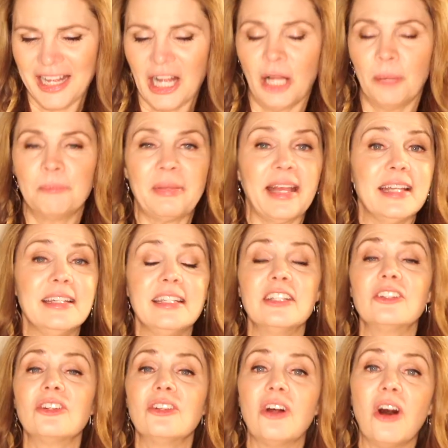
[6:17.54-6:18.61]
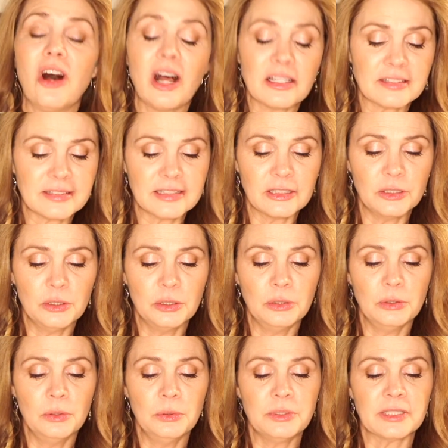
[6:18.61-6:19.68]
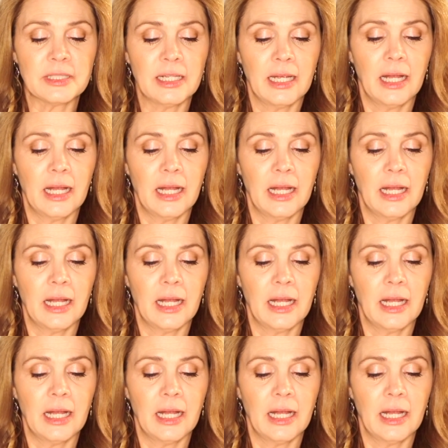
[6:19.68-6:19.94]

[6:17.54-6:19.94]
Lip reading: A pending lawsuit